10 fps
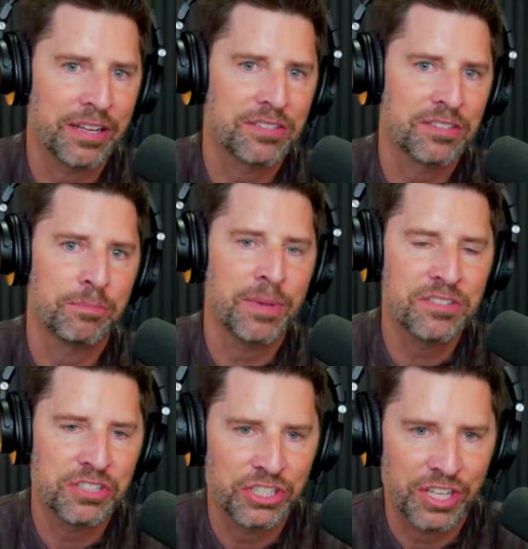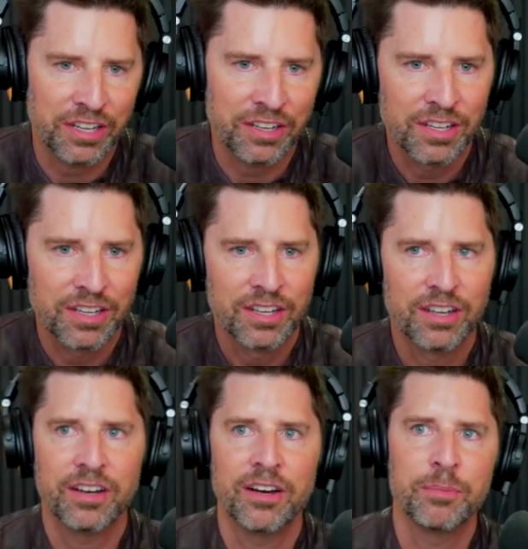it's the messaging,
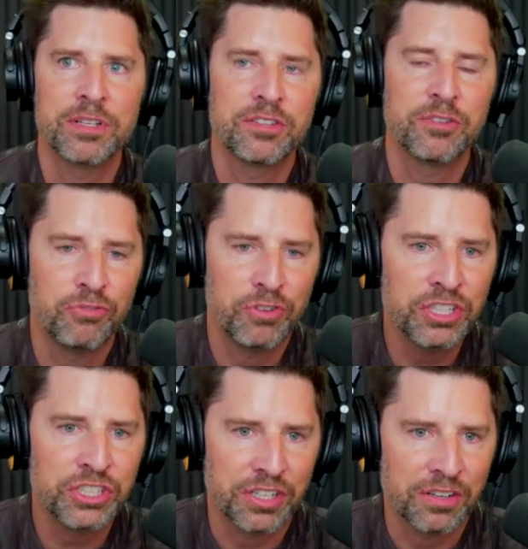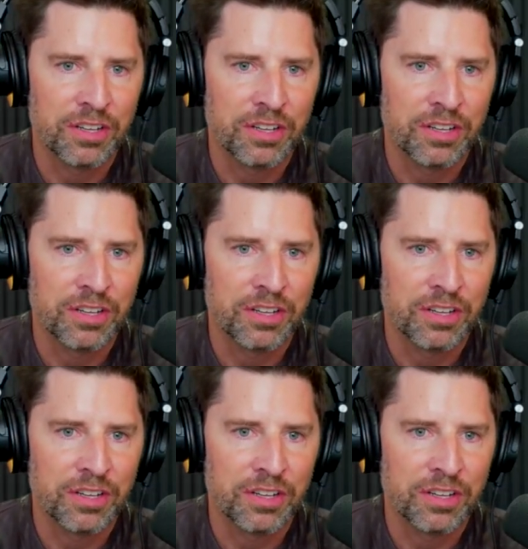um, it's the vision.